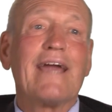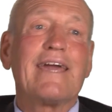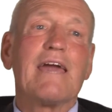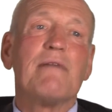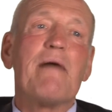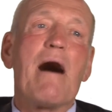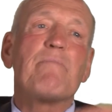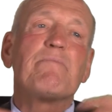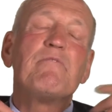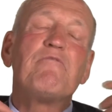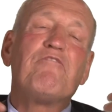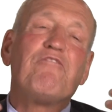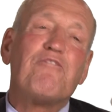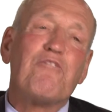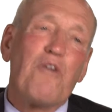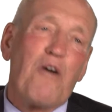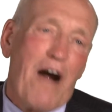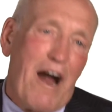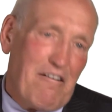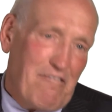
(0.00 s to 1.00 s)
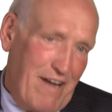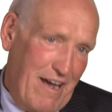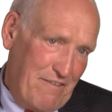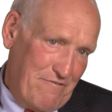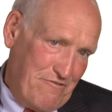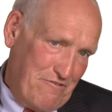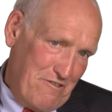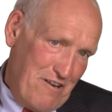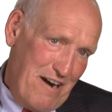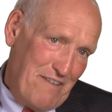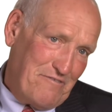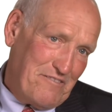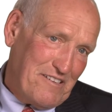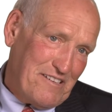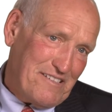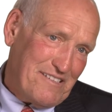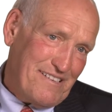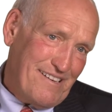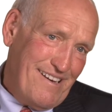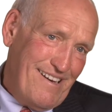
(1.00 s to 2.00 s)
came out before I ran for
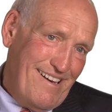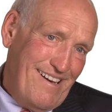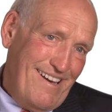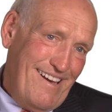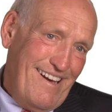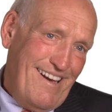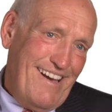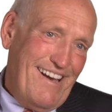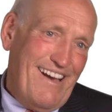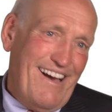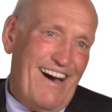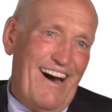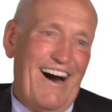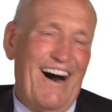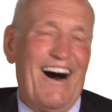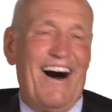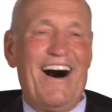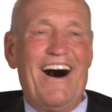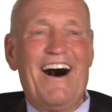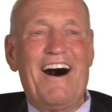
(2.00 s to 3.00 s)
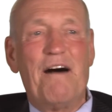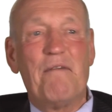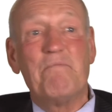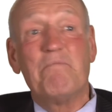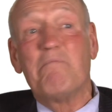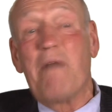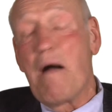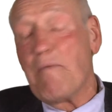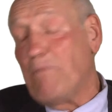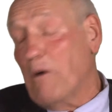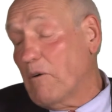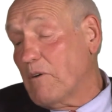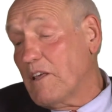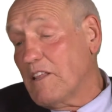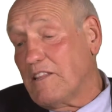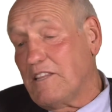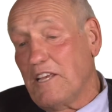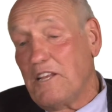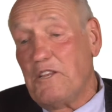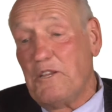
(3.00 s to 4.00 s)
office. My
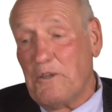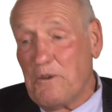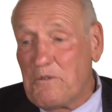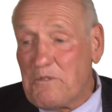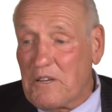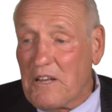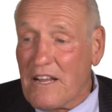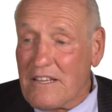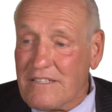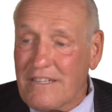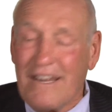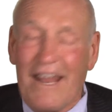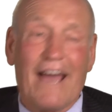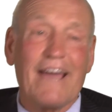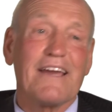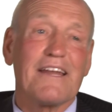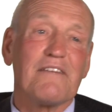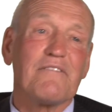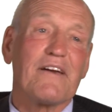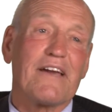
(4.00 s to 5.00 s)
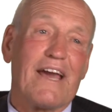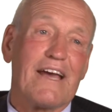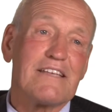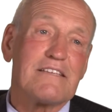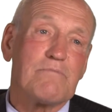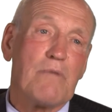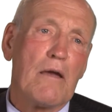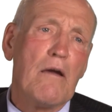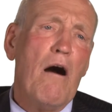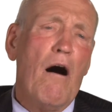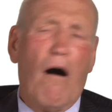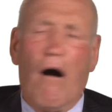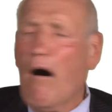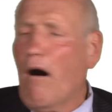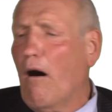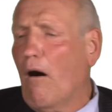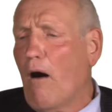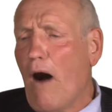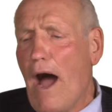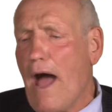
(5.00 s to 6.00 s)
opponent did use it as a negative against me.
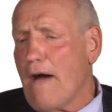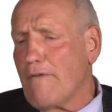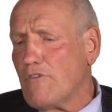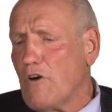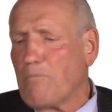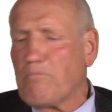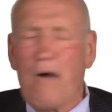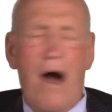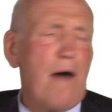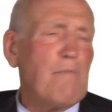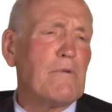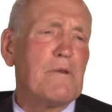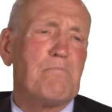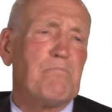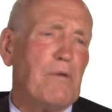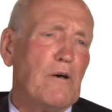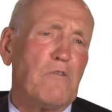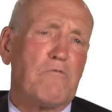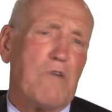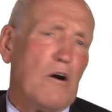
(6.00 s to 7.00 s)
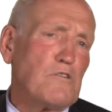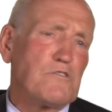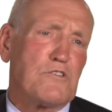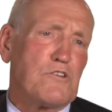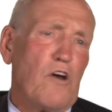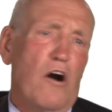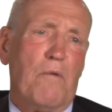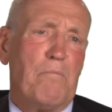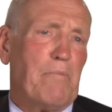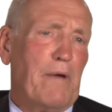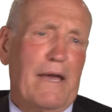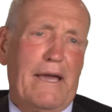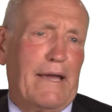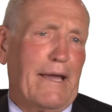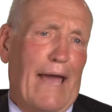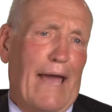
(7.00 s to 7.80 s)
Oh, I have no problem with Bill Rosendahl being